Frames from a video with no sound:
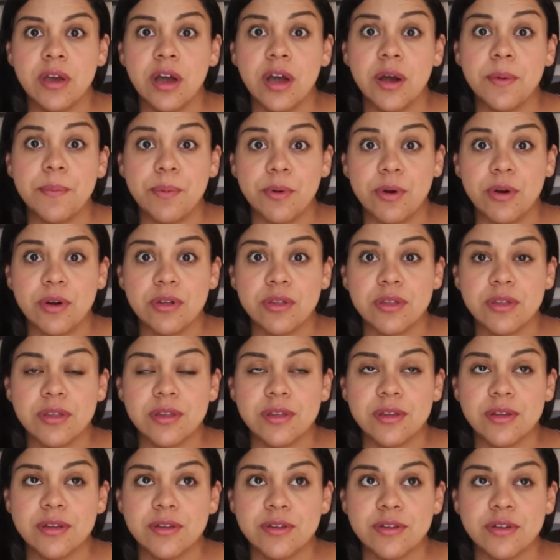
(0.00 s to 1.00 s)

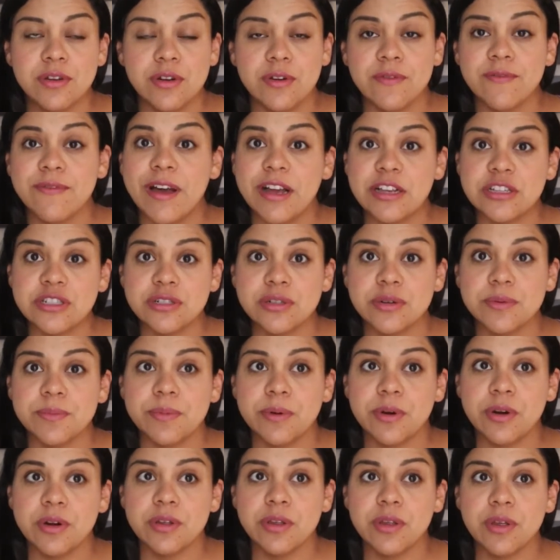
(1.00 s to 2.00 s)
birth, you know, vaginal
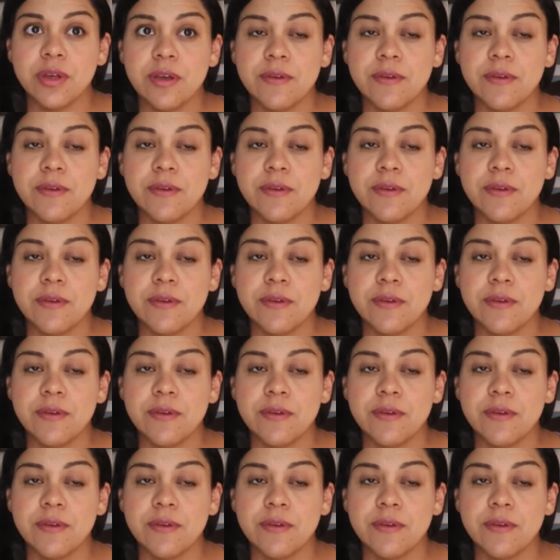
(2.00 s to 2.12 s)
birth.